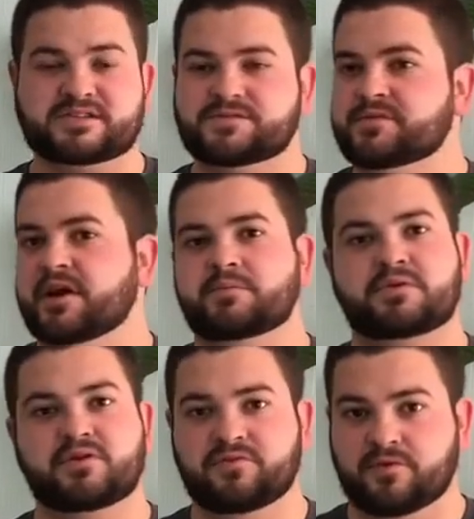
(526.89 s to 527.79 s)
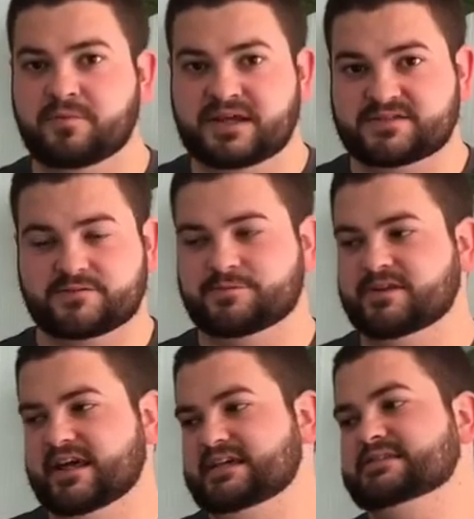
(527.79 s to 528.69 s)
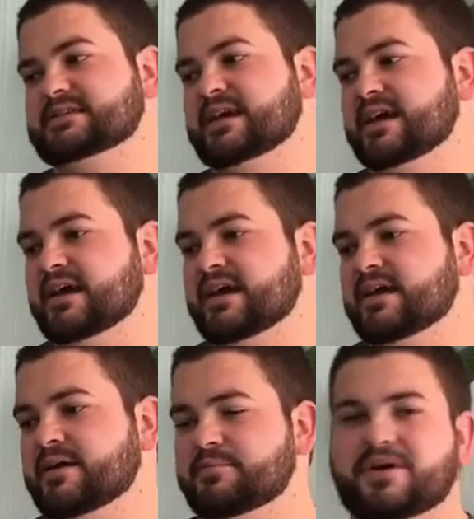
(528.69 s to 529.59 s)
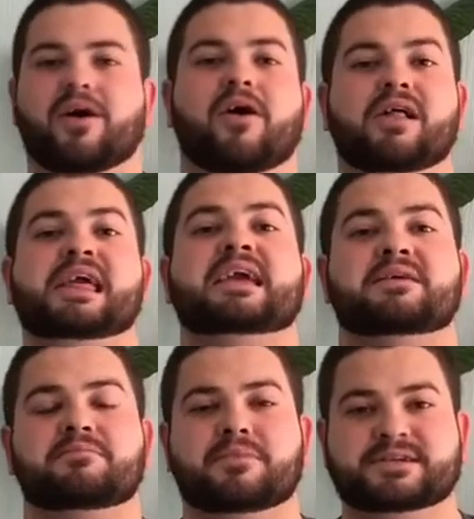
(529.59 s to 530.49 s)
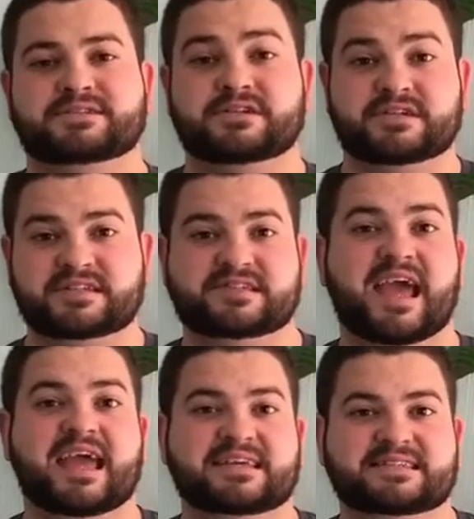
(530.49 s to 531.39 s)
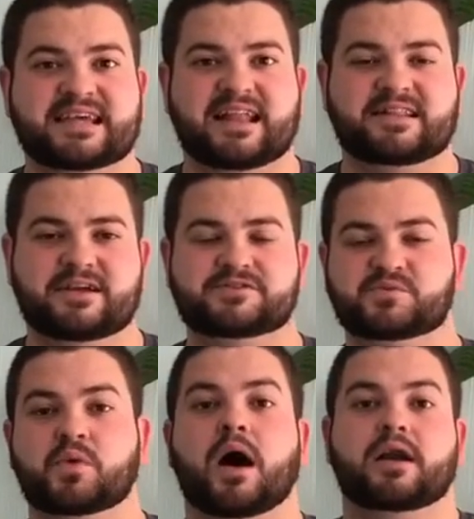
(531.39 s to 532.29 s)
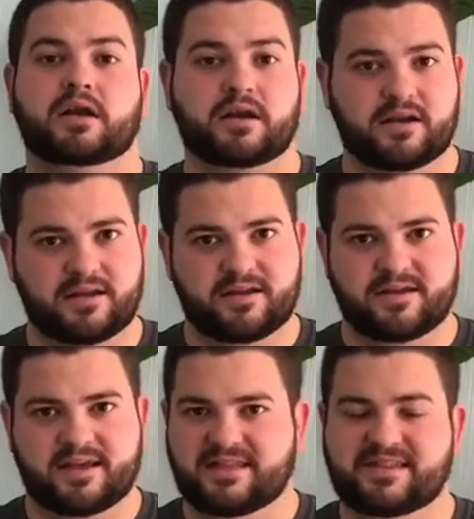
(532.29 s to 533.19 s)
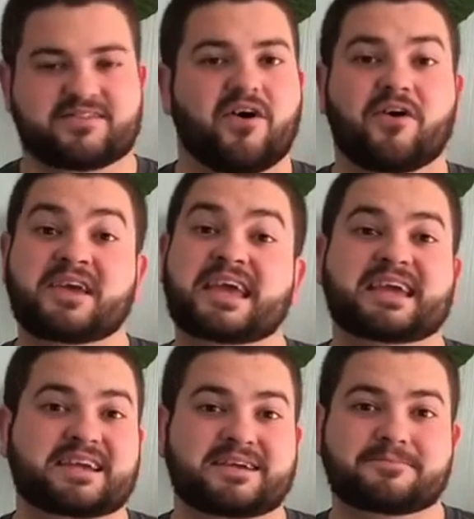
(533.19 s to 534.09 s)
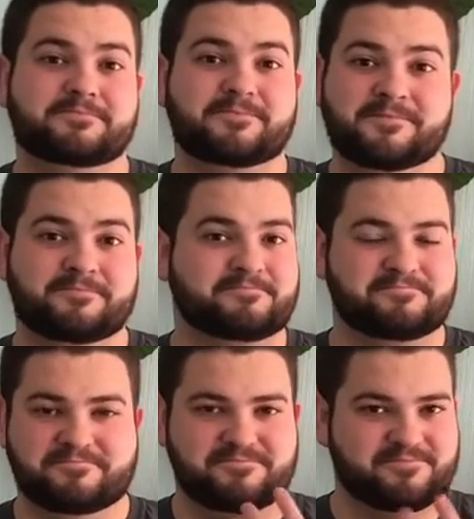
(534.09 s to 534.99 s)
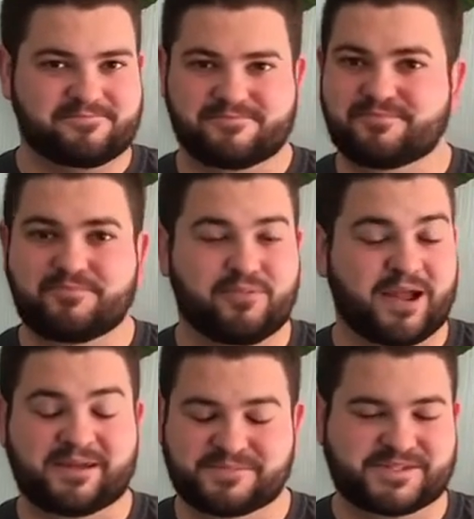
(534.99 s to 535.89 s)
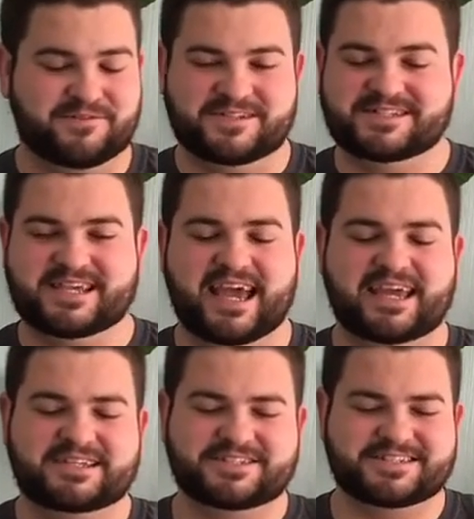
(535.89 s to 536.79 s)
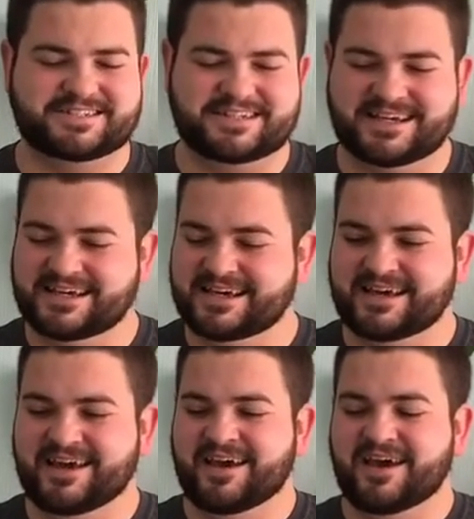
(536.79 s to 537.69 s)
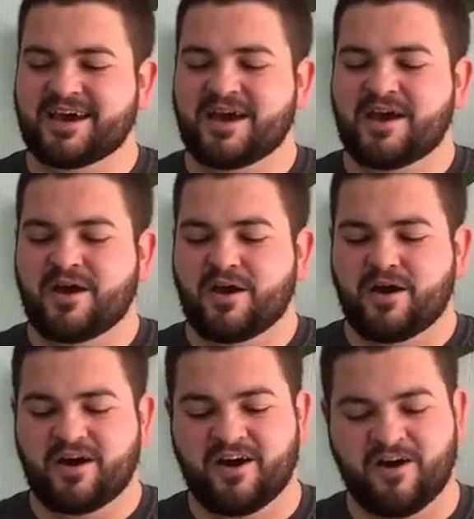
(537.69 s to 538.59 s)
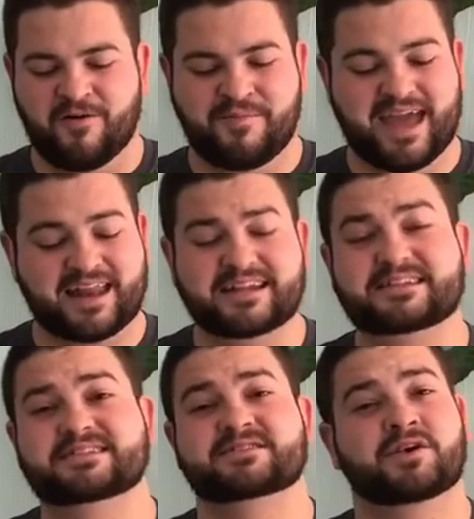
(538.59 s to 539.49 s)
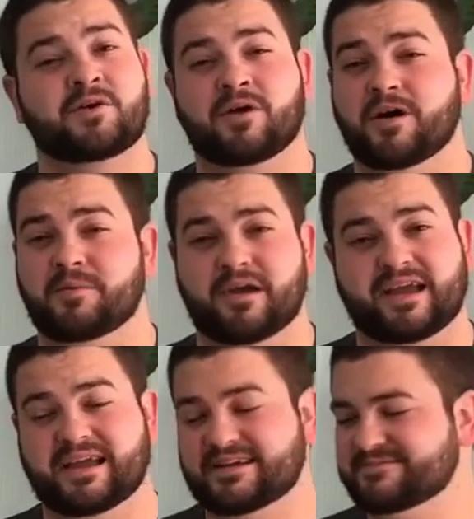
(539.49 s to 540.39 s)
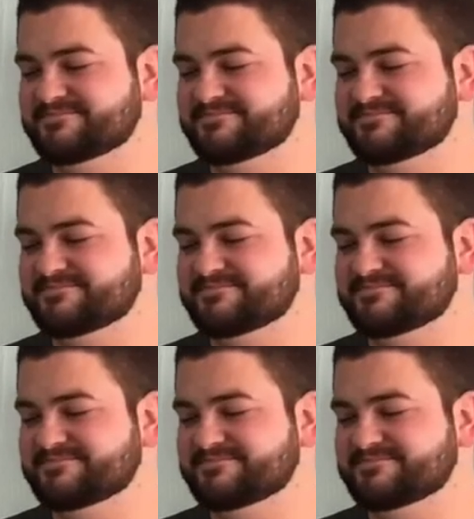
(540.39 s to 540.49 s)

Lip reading: It's a very beautiful, peaceful place. But all he can muster to say is that there's water. And that's all he can bring himself to say. It's just, oh man, it is so heartbreaking.